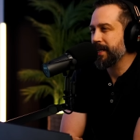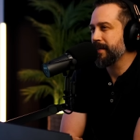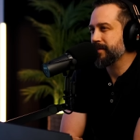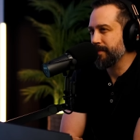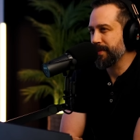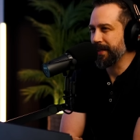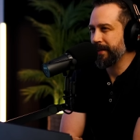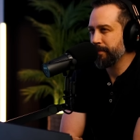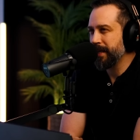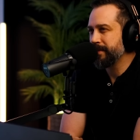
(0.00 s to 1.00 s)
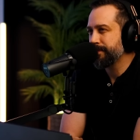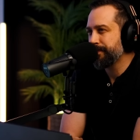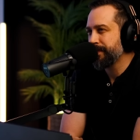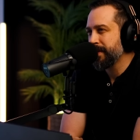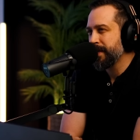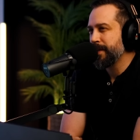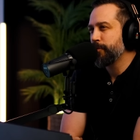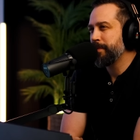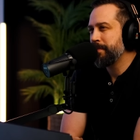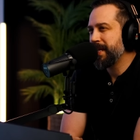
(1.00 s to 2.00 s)
I can't stop thinking about what.
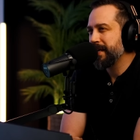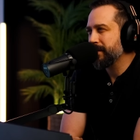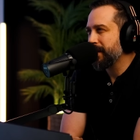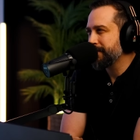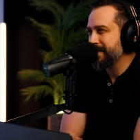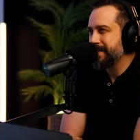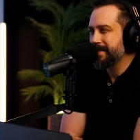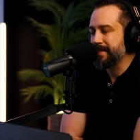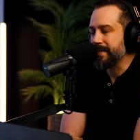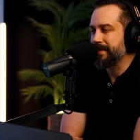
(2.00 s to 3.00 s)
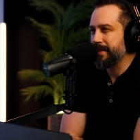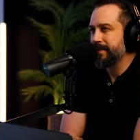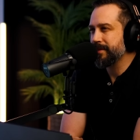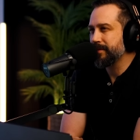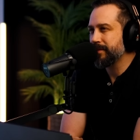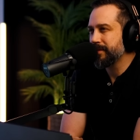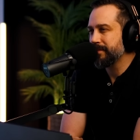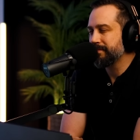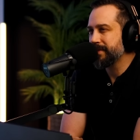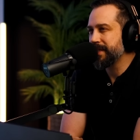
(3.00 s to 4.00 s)
Remember that guy? Was it in the 60s
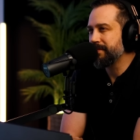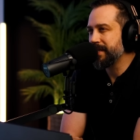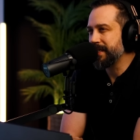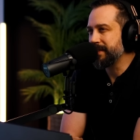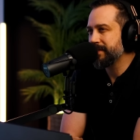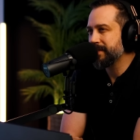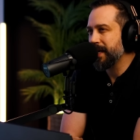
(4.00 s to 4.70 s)
or 70s?